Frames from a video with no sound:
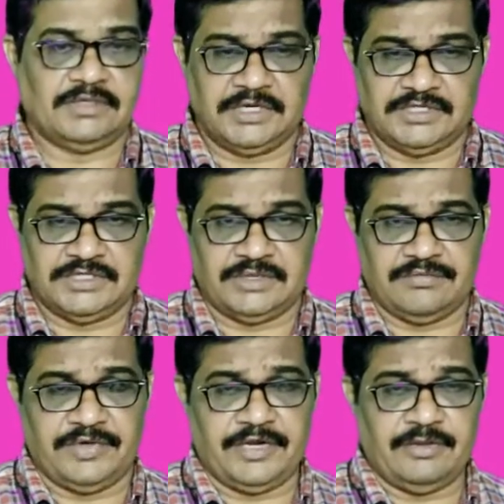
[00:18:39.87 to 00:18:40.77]
That is the
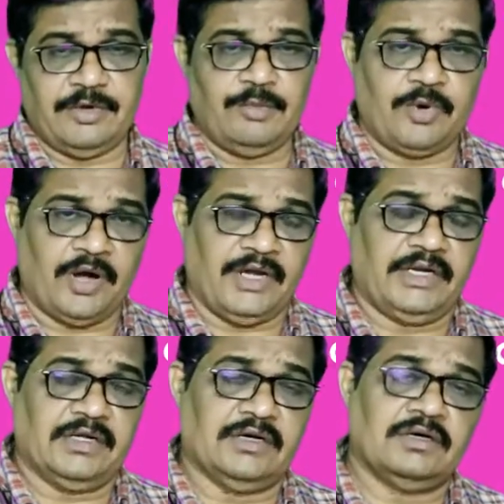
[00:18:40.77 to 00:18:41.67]
variable
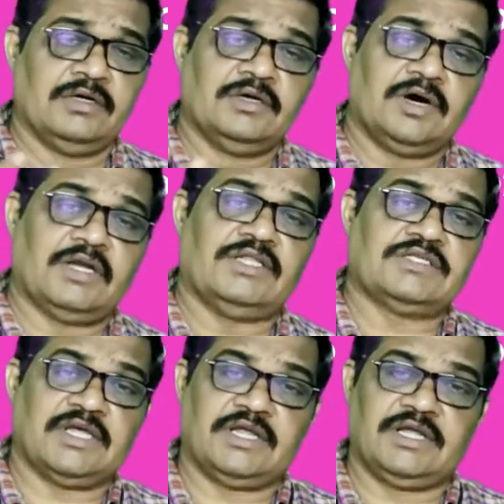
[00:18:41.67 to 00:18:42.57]
point on the
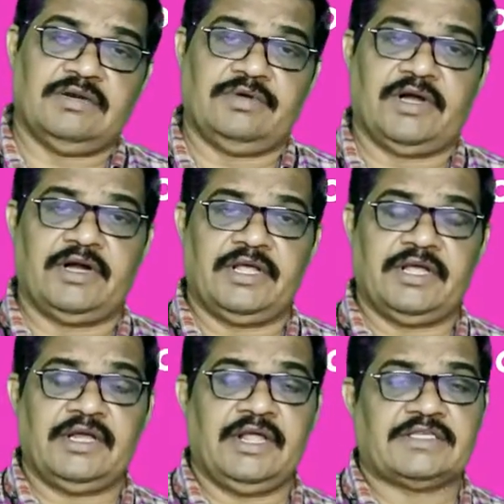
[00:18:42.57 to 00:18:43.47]
circle we are
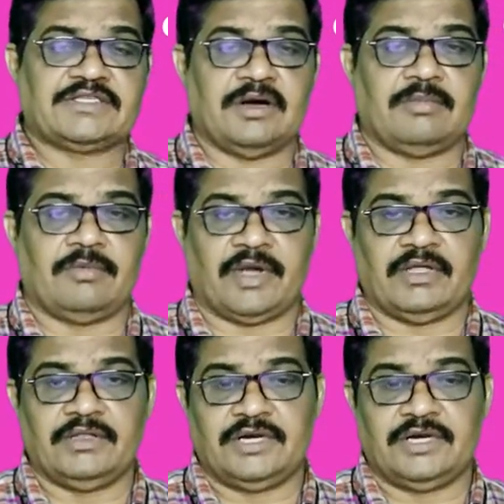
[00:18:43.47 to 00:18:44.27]
taken x comma y.